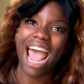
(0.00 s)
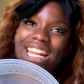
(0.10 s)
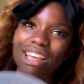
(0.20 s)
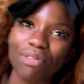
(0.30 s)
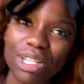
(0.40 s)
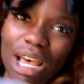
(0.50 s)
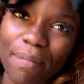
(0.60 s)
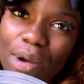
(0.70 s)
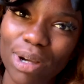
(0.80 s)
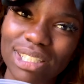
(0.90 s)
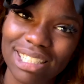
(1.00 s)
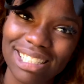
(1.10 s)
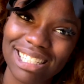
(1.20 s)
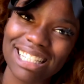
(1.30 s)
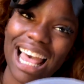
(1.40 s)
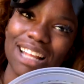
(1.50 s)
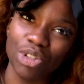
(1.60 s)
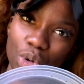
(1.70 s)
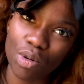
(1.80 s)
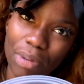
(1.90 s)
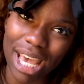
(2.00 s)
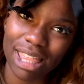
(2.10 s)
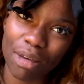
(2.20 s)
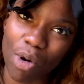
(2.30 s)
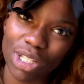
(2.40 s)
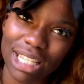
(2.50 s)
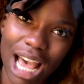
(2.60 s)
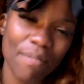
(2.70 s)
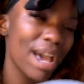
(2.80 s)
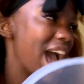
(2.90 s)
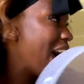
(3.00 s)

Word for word: and every time I wash the dishes and don't pack them on time,